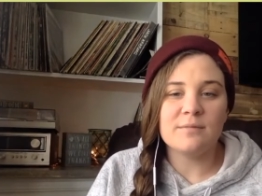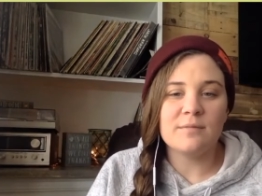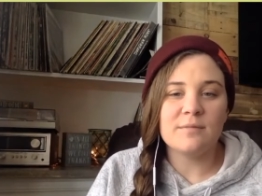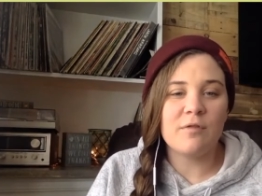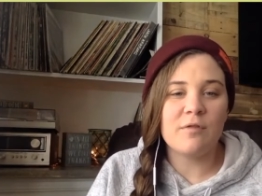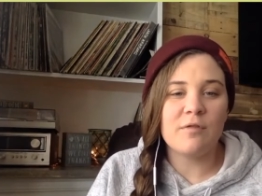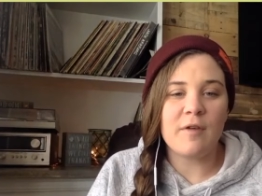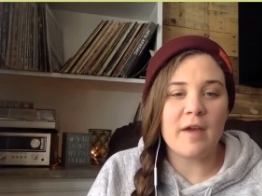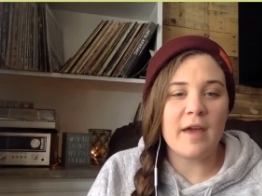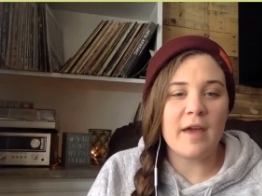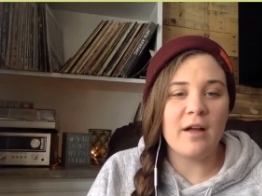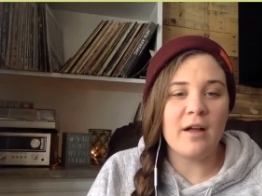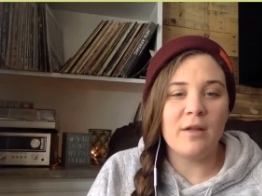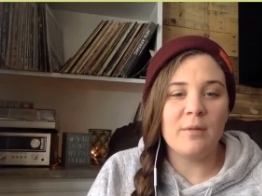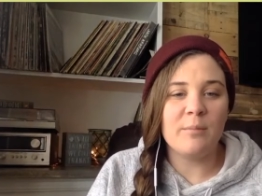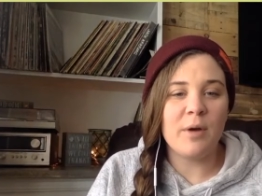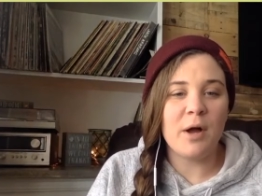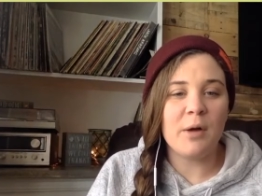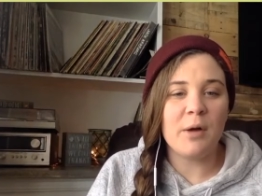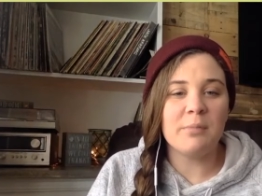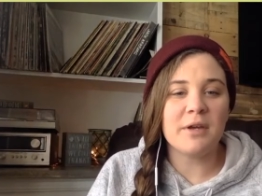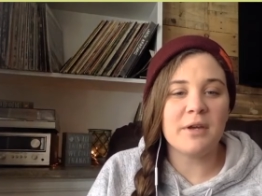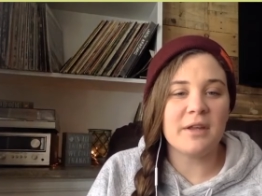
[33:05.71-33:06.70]
fail
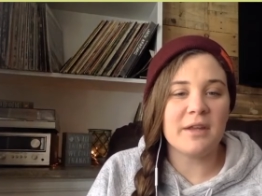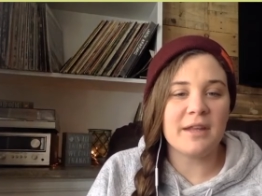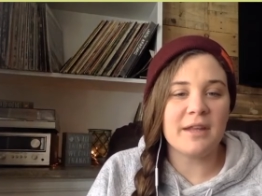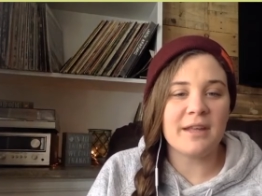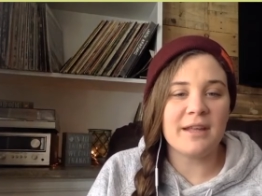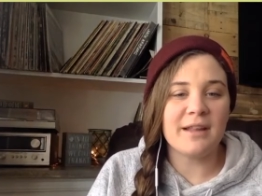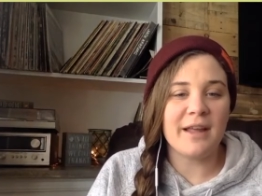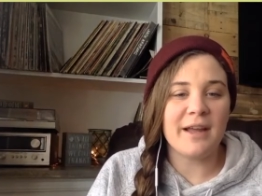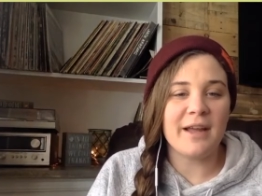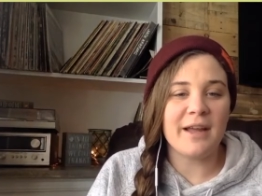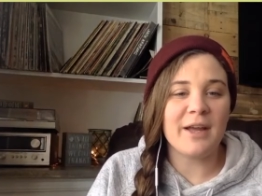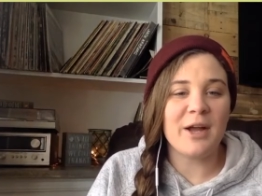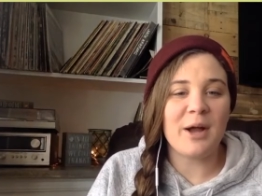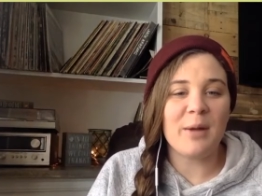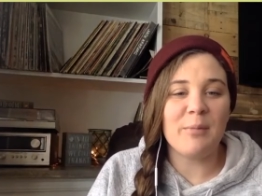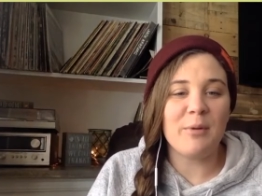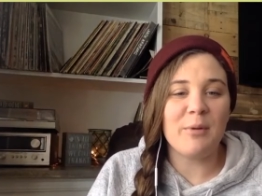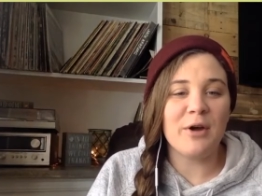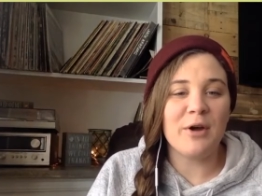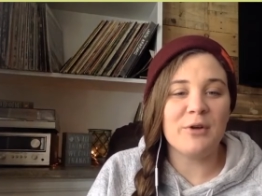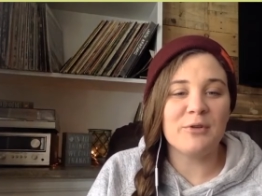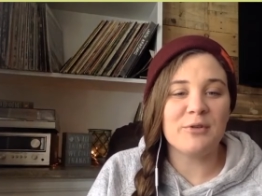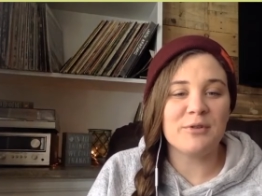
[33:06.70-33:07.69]
publicly like a
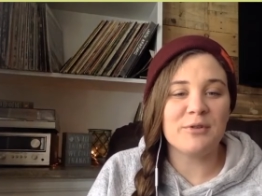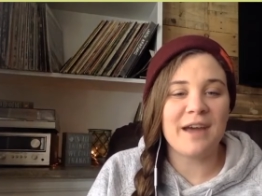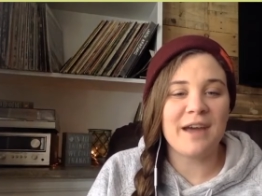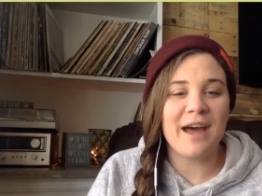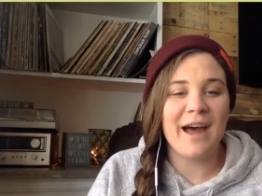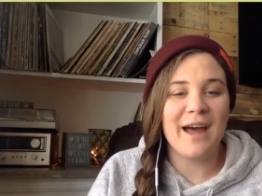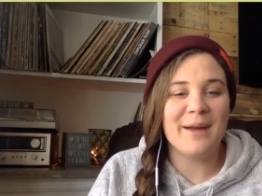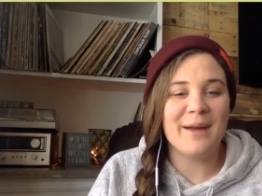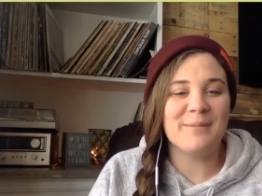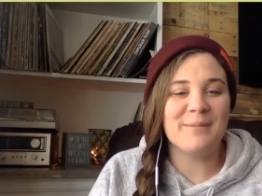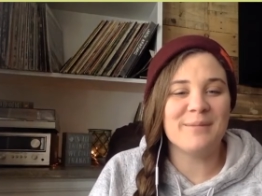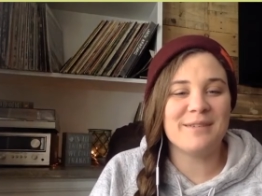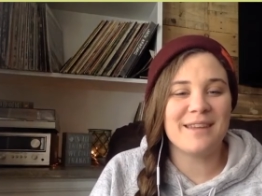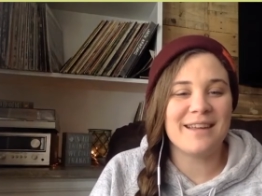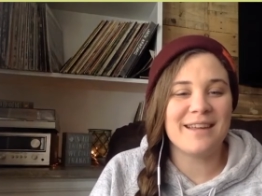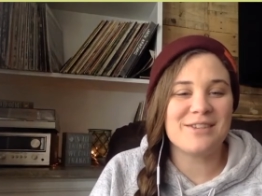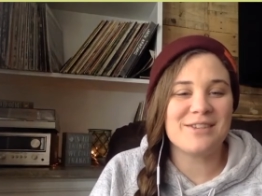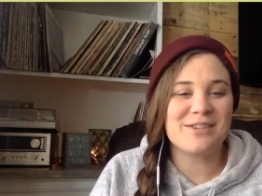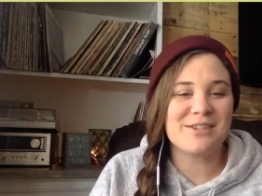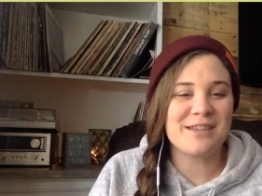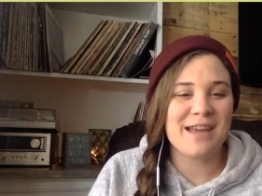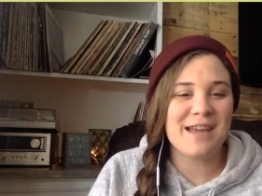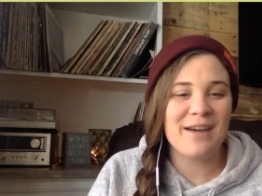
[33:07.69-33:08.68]
couple hundred times, like
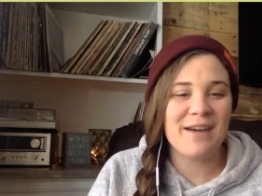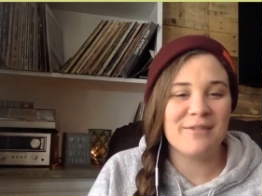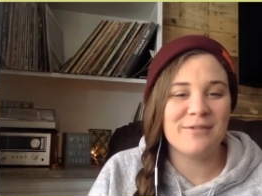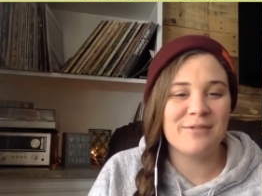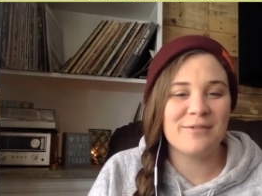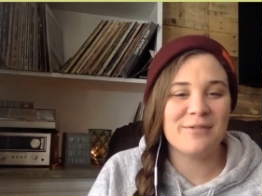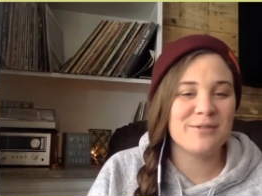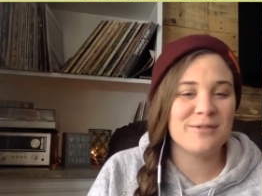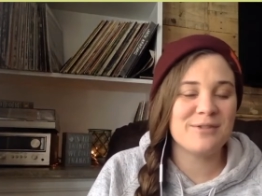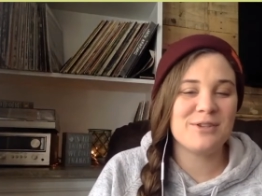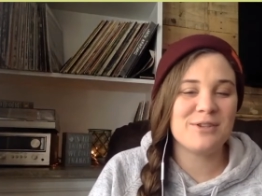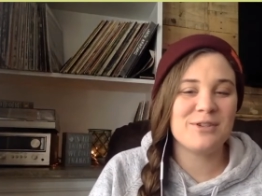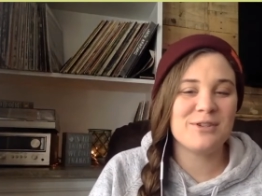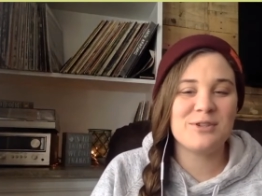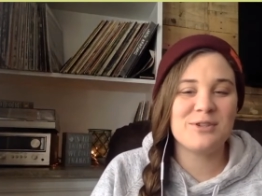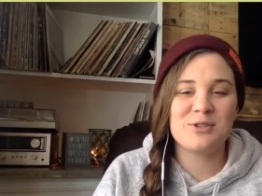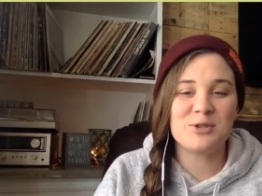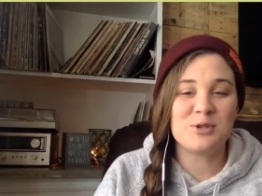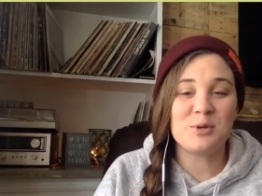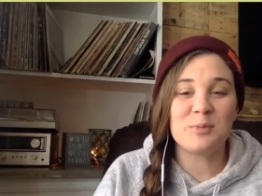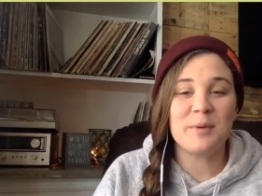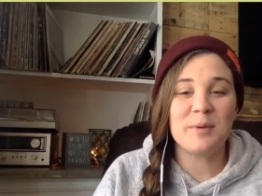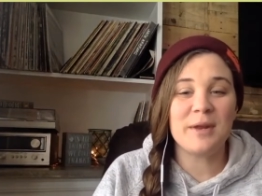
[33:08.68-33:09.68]
just have
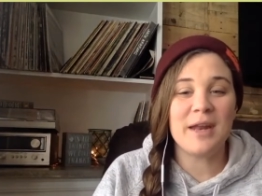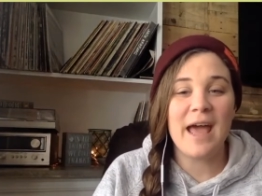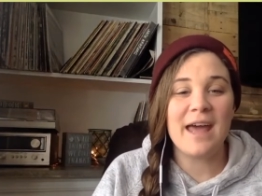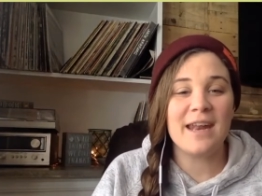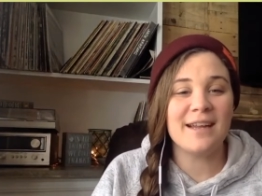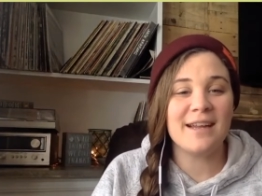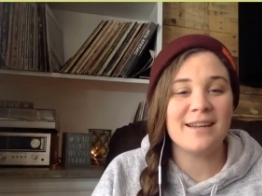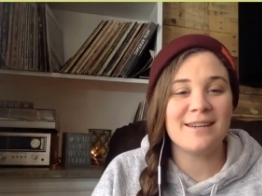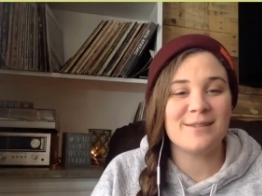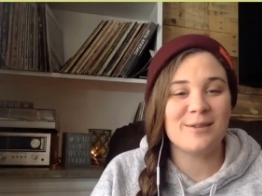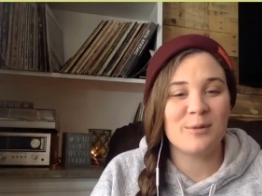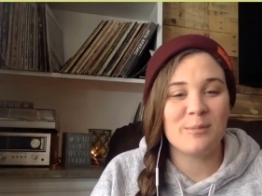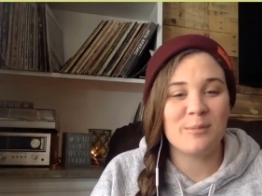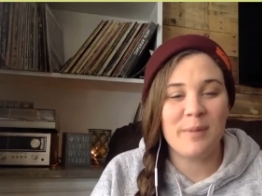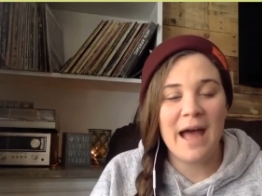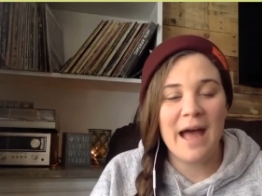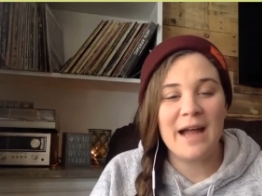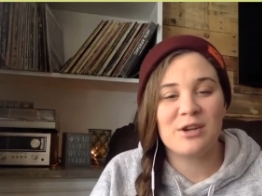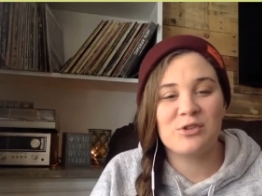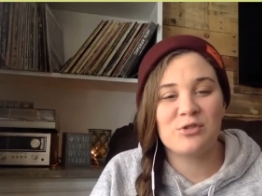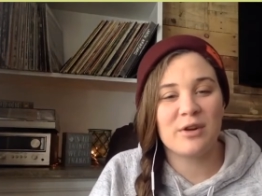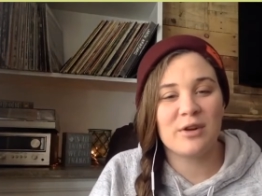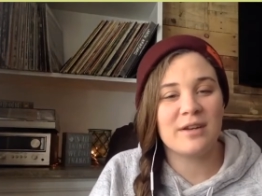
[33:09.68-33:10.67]
stupid edits or
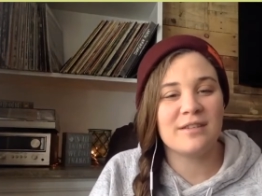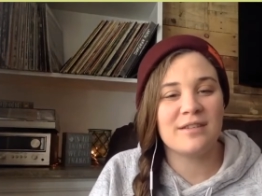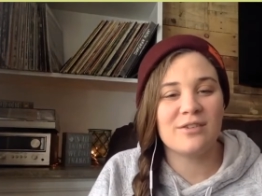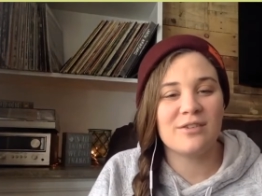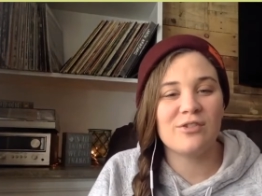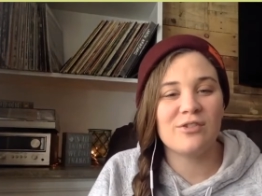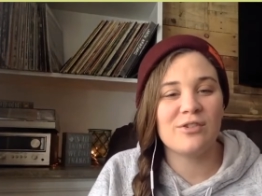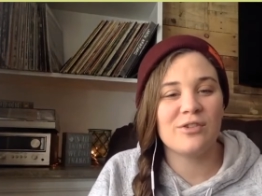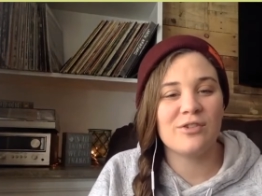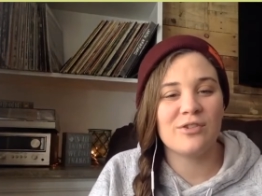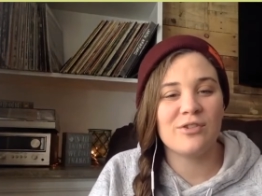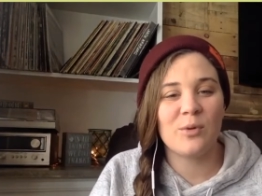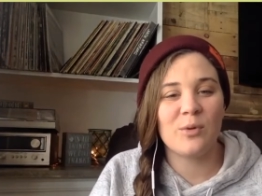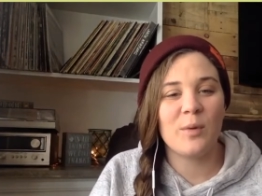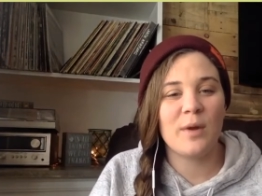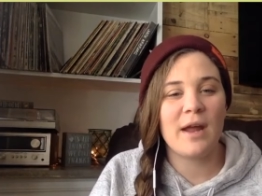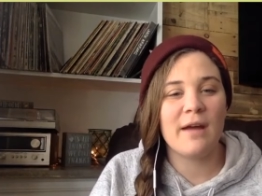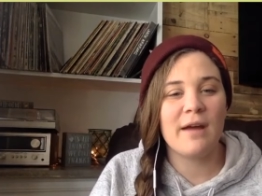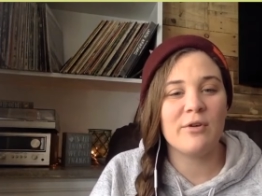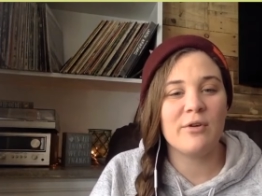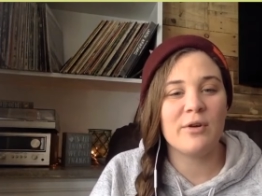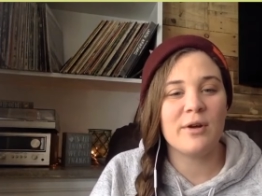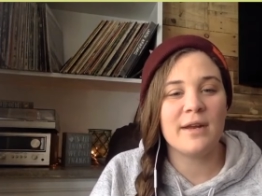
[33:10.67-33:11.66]
bad transitions or
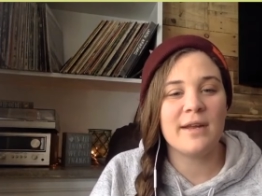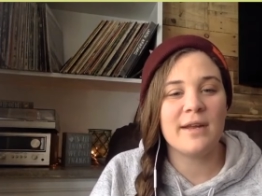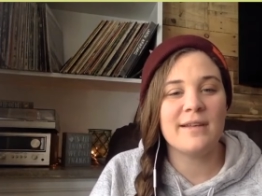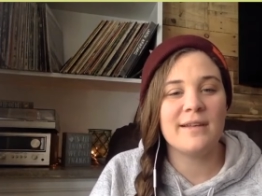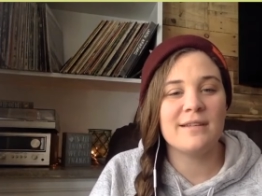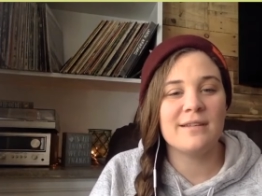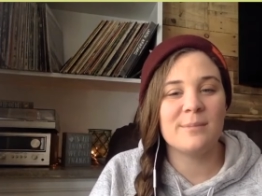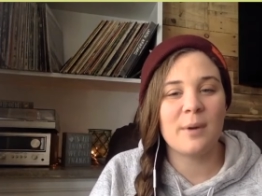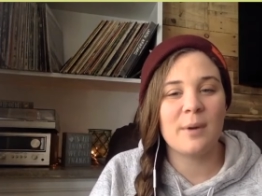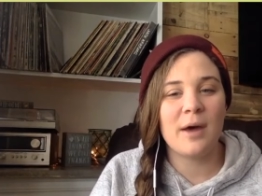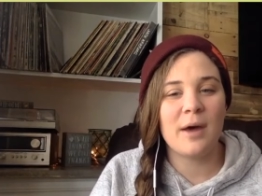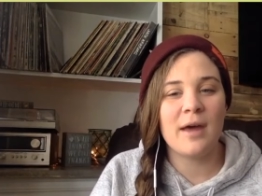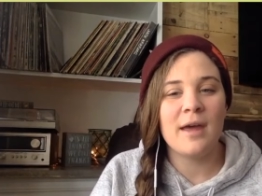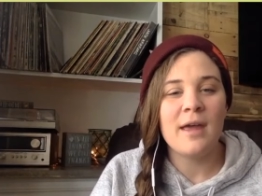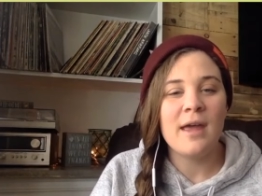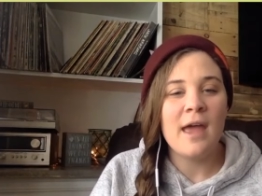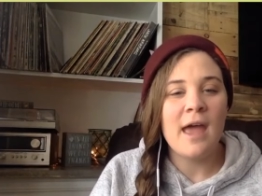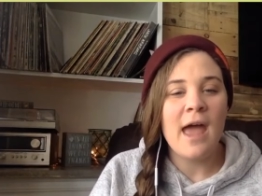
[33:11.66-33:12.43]
whatever it is. But